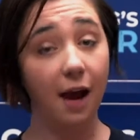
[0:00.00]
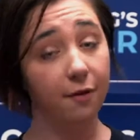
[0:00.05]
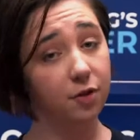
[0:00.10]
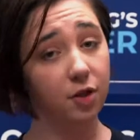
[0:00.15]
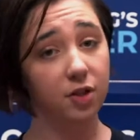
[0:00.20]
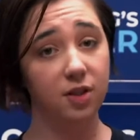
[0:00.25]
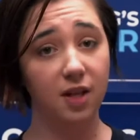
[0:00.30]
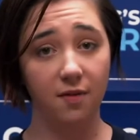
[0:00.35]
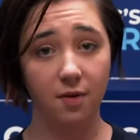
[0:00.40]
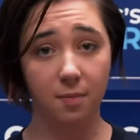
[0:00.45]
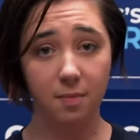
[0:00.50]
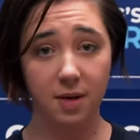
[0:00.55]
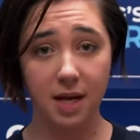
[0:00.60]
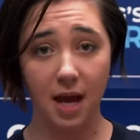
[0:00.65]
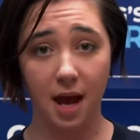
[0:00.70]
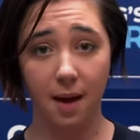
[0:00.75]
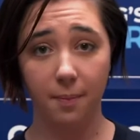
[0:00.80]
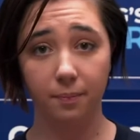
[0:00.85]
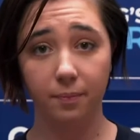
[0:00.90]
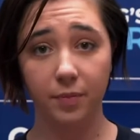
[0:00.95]
after 7
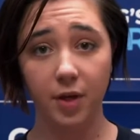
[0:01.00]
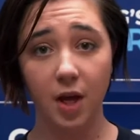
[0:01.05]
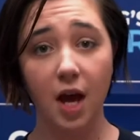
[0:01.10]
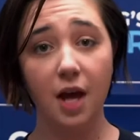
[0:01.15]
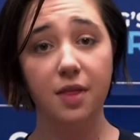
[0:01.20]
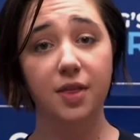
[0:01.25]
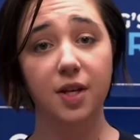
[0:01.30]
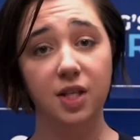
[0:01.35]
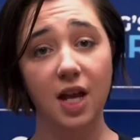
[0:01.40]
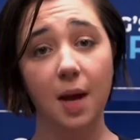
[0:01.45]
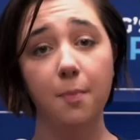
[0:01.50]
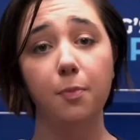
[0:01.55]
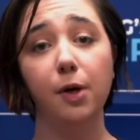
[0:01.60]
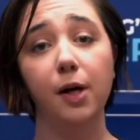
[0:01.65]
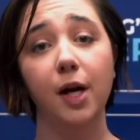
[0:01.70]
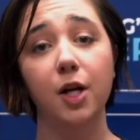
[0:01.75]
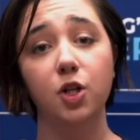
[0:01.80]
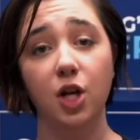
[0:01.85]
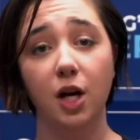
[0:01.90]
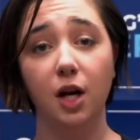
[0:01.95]
p.m., the
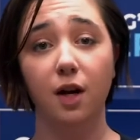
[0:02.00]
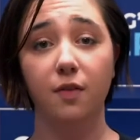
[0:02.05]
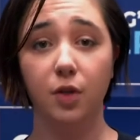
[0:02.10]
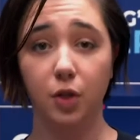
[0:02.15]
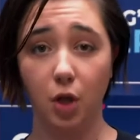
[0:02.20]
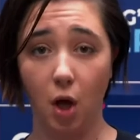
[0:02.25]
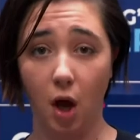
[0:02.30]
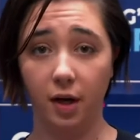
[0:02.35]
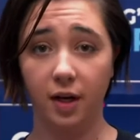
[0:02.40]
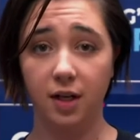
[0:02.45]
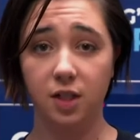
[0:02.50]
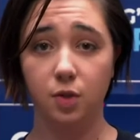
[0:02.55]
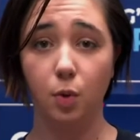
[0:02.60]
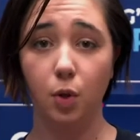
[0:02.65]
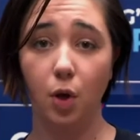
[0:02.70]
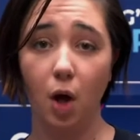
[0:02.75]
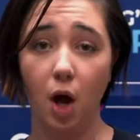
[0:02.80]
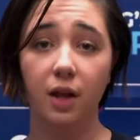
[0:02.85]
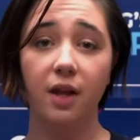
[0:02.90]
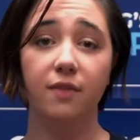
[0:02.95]
temporary chair of the caucus
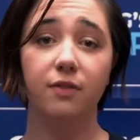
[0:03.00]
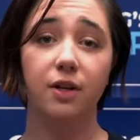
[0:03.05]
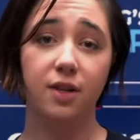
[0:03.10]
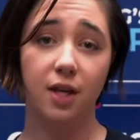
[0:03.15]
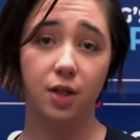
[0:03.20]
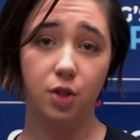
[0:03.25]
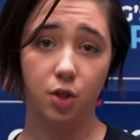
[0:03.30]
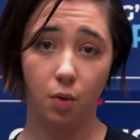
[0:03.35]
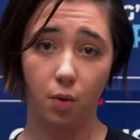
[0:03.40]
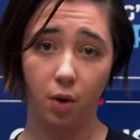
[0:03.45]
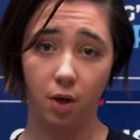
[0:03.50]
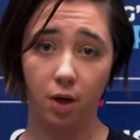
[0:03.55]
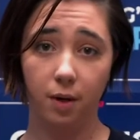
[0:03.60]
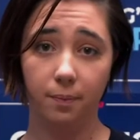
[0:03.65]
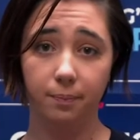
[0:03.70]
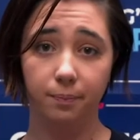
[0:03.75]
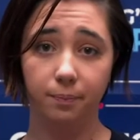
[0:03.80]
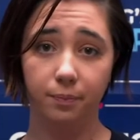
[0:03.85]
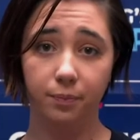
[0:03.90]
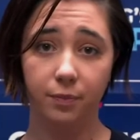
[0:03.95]
will call everything to order.